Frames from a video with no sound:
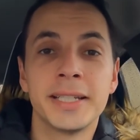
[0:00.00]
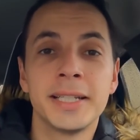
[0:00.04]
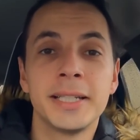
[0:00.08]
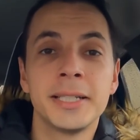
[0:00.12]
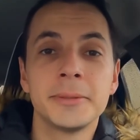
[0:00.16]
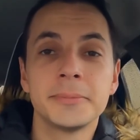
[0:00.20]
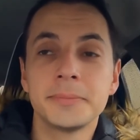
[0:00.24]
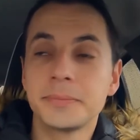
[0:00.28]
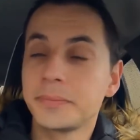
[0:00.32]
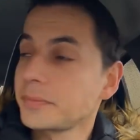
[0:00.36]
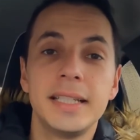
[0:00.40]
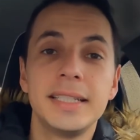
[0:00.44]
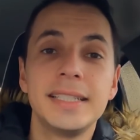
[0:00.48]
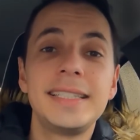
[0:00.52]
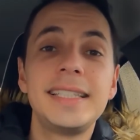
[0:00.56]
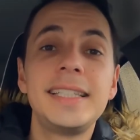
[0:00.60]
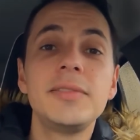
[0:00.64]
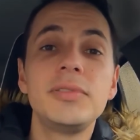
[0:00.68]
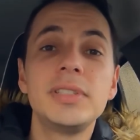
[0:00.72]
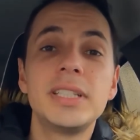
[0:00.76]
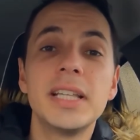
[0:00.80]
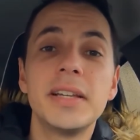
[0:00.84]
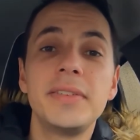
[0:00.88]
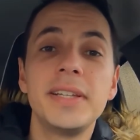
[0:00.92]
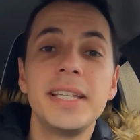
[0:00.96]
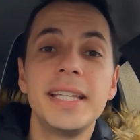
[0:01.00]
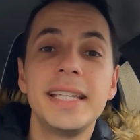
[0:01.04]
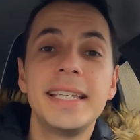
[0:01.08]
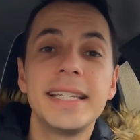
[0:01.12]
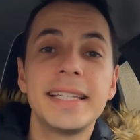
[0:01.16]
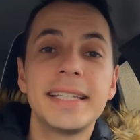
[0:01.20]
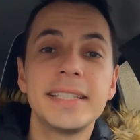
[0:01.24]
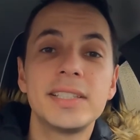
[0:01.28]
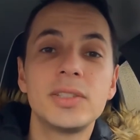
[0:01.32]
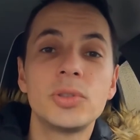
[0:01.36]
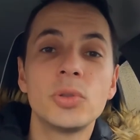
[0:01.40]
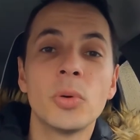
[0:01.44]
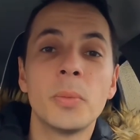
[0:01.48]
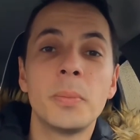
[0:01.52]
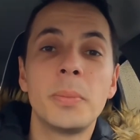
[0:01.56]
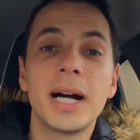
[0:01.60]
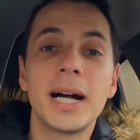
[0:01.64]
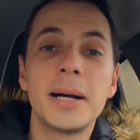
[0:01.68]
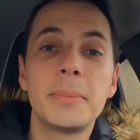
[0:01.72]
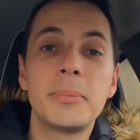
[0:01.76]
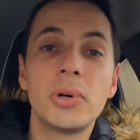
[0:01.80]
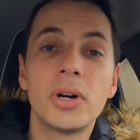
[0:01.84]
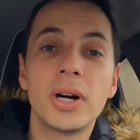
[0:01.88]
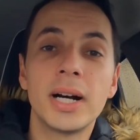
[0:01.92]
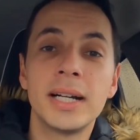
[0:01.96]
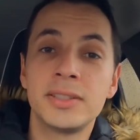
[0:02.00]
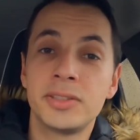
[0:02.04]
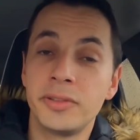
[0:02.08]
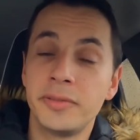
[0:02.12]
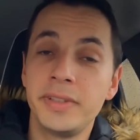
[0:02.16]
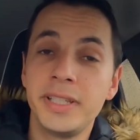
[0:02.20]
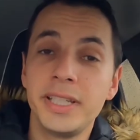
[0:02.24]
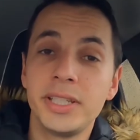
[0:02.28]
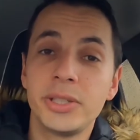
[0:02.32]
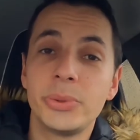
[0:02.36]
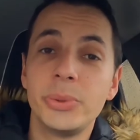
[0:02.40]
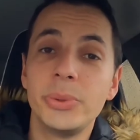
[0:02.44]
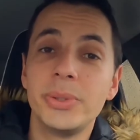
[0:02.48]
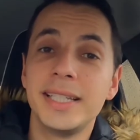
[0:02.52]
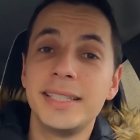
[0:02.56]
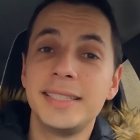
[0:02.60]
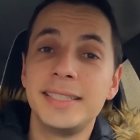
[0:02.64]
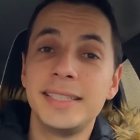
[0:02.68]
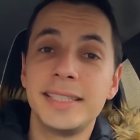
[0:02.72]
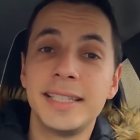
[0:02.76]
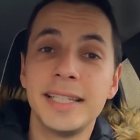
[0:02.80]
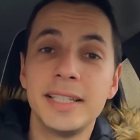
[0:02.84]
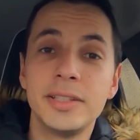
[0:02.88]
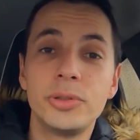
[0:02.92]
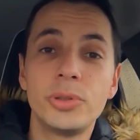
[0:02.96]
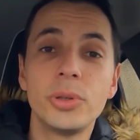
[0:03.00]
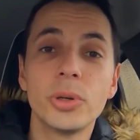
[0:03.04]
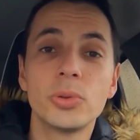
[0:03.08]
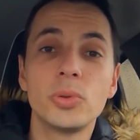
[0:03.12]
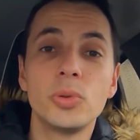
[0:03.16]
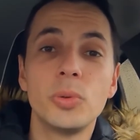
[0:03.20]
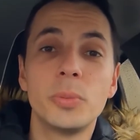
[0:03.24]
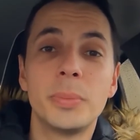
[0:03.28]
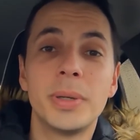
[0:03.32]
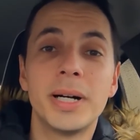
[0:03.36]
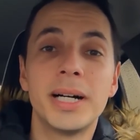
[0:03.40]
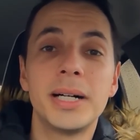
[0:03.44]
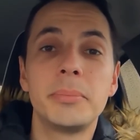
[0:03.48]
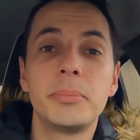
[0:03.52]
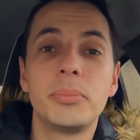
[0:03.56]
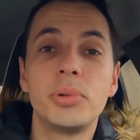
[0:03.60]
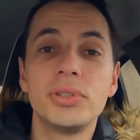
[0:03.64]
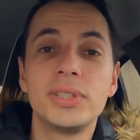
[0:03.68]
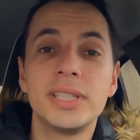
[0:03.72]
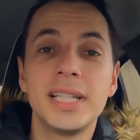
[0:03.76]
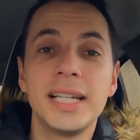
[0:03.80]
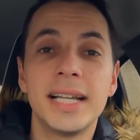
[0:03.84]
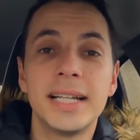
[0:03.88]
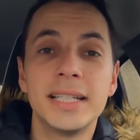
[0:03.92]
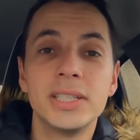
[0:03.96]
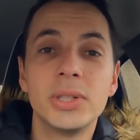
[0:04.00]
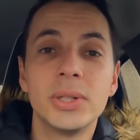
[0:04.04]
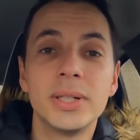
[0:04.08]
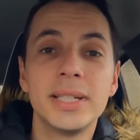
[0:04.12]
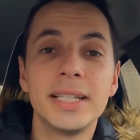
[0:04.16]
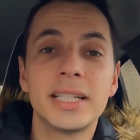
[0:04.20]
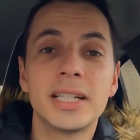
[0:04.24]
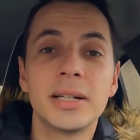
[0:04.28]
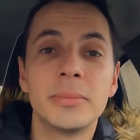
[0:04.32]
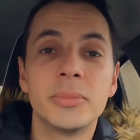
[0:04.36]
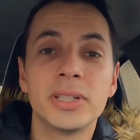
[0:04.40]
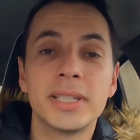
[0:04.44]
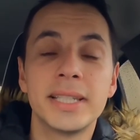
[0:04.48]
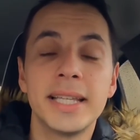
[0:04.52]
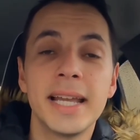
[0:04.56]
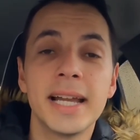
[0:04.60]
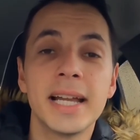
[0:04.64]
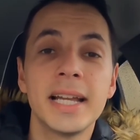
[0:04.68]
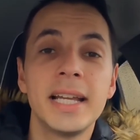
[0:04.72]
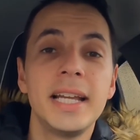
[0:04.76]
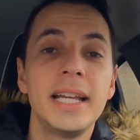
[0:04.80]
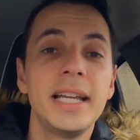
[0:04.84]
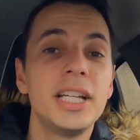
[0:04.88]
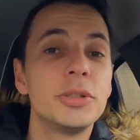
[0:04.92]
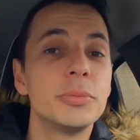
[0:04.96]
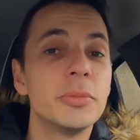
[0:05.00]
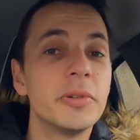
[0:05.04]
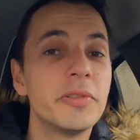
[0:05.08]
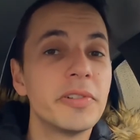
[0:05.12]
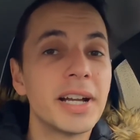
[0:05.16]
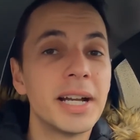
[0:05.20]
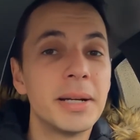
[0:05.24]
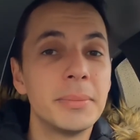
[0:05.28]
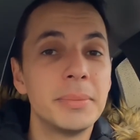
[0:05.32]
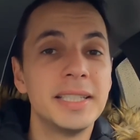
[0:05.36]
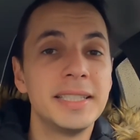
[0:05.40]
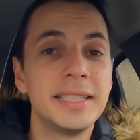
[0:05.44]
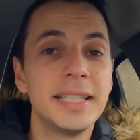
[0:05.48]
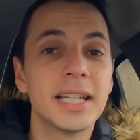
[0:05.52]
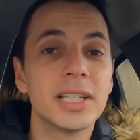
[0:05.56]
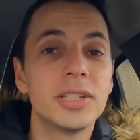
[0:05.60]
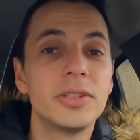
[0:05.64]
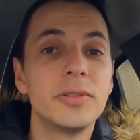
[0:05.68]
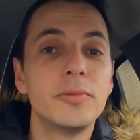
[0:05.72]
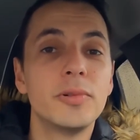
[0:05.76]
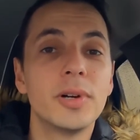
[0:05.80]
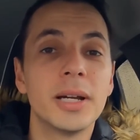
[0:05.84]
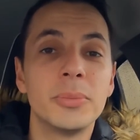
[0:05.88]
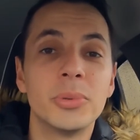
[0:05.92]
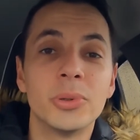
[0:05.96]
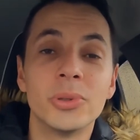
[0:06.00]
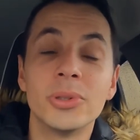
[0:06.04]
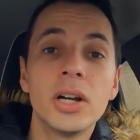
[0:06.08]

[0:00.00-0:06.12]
If you have any questions about this vehicle, please don't hesitate to ask them in the comments, and I'll be happy to answer you.